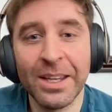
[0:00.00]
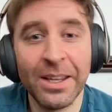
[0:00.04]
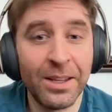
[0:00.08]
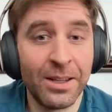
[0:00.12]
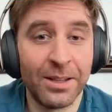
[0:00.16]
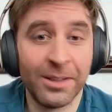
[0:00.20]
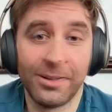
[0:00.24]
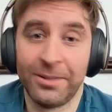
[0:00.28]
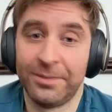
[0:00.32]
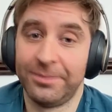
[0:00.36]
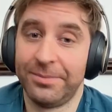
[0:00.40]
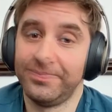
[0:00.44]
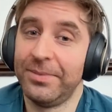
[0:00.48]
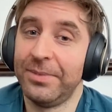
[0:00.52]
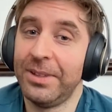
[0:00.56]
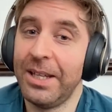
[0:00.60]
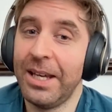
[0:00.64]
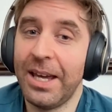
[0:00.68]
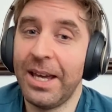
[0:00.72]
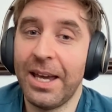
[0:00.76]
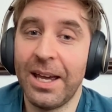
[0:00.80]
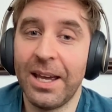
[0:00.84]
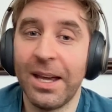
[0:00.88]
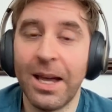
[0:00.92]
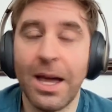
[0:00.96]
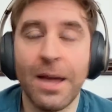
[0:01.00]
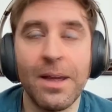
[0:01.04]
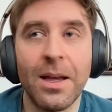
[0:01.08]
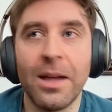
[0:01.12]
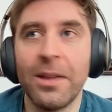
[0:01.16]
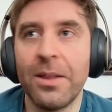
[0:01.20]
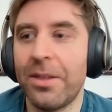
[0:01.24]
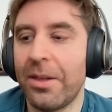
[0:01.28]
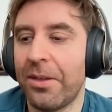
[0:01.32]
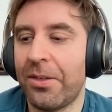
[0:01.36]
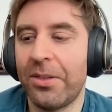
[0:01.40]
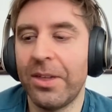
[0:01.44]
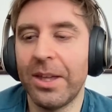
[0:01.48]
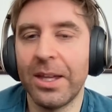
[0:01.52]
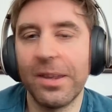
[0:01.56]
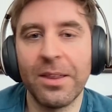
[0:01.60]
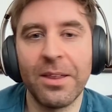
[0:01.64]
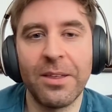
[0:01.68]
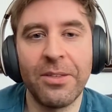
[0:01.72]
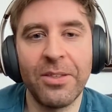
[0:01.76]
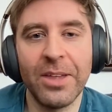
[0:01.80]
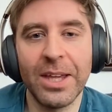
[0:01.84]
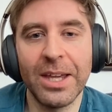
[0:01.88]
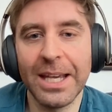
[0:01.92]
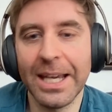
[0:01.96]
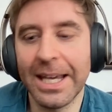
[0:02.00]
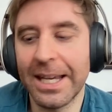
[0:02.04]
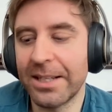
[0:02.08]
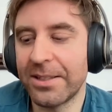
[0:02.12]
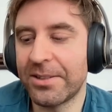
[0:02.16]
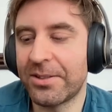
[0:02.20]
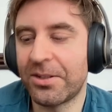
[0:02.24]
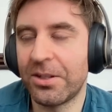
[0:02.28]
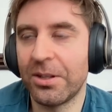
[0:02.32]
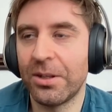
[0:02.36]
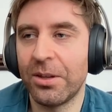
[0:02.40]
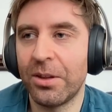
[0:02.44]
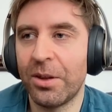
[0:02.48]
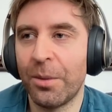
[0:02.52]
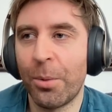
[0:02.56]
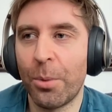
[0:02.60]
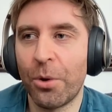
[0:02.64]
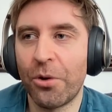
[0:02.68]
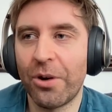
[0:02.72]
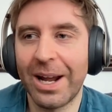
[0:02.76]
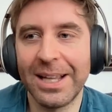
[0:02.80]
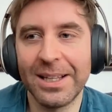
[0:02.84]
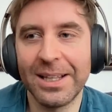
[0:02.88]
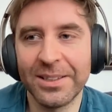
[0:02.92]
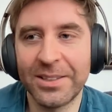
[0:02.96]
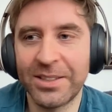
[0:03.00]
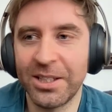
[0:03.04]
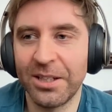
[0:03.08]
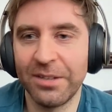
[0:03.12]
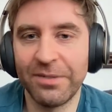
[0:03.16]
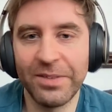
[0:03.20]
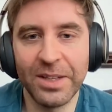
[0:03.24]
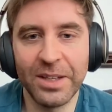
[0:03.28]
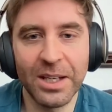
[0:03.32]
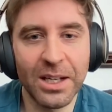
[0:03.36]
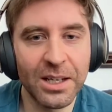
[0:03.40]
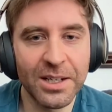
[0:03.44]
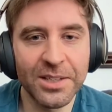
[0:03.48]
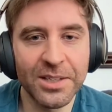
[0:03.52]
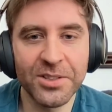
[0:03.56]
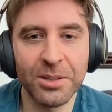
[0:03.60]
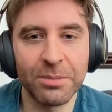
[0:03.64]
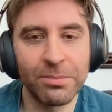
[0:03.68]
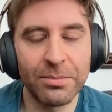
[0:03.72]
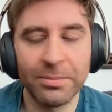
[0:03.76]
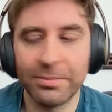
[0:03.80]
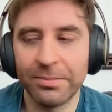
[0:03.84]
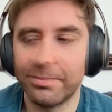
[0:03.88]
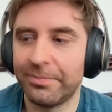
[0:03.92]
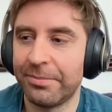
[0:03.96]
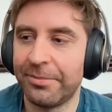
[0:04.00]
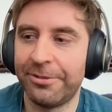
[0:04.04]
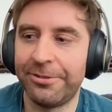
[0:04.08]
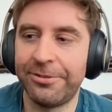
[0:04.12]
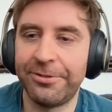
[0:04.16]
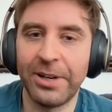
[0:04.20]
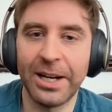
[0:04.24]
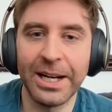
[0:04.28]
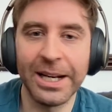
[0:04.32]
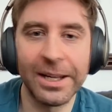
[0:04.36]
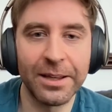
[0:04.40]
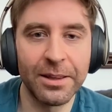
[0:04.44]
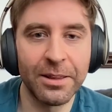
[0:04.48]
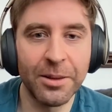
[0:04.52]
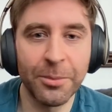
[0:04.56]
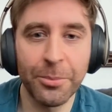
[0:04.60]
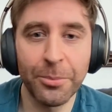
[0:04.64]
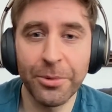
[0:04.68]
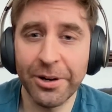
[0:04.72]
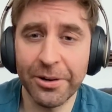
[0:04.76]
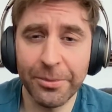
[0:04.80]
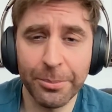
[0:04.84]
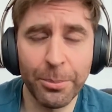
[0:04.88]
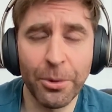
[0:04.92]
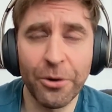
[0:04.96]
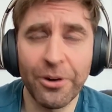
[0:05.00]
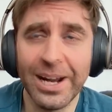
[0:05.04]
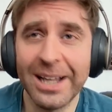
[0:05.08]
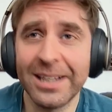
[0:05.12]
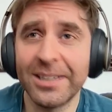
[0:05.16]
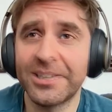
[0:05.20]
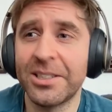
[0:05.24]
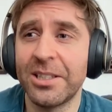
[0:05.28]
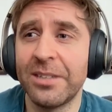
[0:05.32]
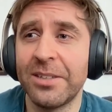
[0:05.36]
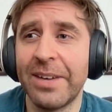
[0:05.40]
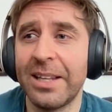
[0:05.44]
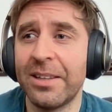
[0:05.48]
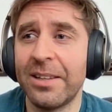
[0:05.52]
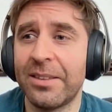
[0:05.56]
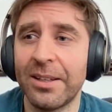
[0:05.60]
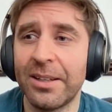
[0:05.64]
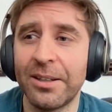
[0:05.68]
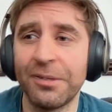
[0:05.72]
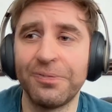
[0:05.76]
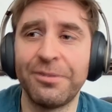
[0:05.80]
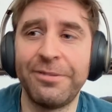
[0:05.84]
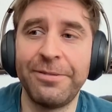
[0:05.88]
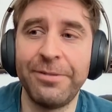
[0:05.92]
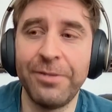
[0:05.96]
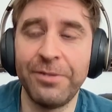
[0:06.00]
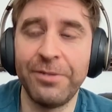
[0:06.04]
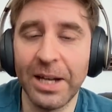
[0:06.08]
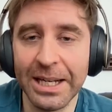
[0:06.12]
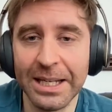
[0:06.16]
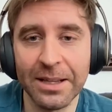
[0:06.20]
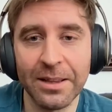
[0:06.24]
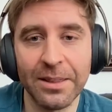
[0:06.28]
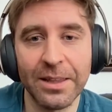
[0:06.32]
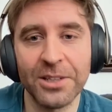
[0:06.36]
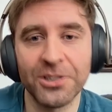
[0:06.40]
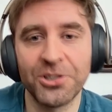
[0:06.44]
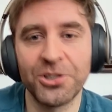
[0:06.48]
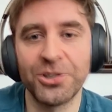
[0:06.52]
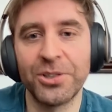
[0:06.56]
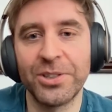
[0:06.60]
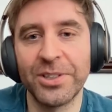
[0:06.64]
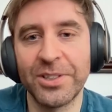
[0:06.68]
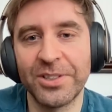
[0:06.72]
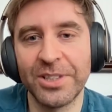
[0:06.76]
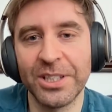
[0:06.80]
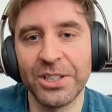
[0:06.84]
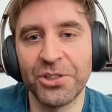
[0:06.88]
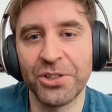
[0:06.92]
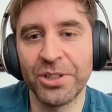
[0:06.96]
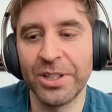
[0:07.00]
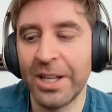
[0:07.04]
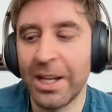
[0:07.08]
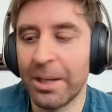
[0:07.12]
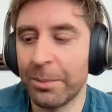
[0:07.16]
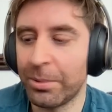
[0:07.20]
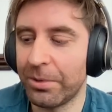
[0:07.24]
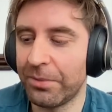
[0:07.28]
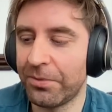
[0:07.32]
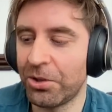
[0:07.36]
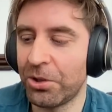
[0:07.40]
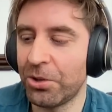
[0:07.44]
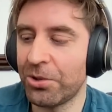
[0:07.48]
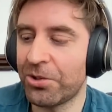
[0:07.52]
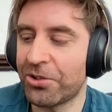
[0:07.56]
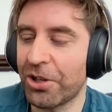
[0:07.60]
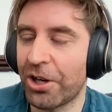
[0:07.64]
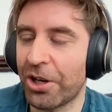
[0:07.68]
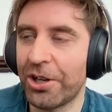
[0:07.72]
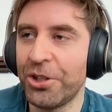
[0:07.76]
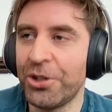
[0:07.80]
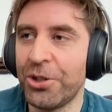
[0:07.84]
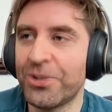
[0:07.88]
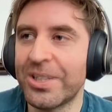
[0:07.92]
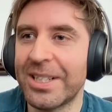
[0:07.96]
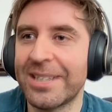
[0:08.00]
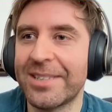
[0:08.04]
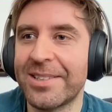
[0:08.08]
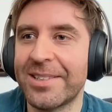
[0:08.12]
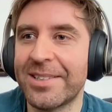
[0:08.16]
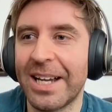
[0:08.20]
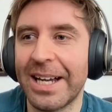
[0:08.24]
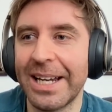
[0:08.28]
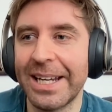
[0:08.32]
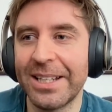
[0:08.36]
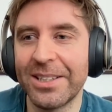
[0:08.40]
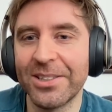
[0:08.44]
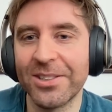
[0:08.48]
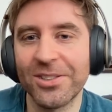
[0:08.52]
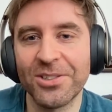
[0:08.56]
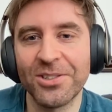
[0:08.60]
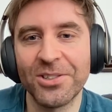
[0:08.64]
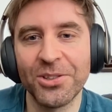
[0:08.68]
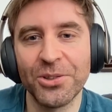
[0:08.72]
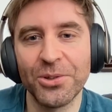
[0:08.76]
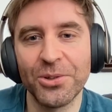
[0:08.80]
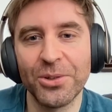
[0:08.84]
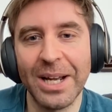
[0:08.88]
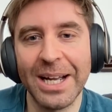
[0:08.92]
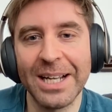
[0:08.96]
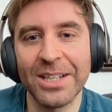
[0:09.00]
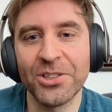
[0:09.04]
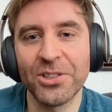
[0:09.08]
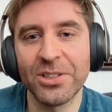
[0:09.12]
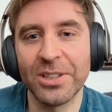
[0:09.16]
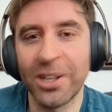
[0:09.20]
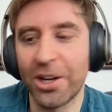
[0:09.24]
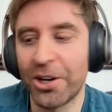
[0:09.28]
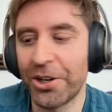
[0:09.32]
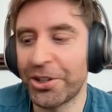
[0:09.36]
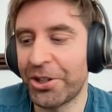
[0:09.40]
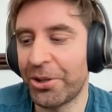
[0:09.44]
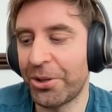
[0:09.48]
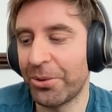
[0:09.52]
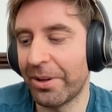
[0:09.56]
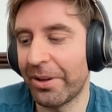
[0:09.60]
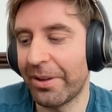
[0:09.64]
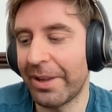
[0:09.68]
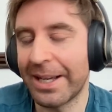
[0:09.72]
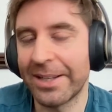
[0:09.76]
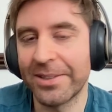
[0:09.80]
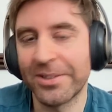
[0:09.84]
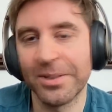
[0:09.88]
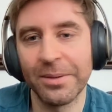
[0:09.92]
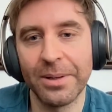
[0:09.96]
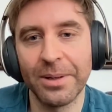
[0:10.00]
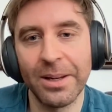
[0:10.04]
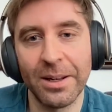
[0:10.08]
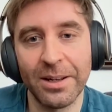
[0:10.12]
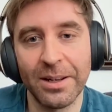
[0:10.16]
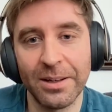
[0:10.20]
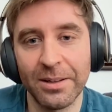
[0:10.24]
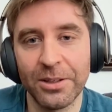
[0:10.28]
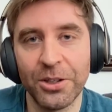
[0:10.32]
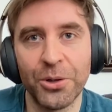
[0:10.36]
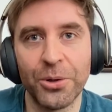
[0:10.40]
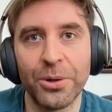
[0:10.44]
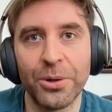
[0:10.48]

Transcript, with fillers: that's another side of the point. Yeah, the thing is that the morality of veganism, fine. The morality of anything, fine. That's your decision. But if you start using science to actually argue that that's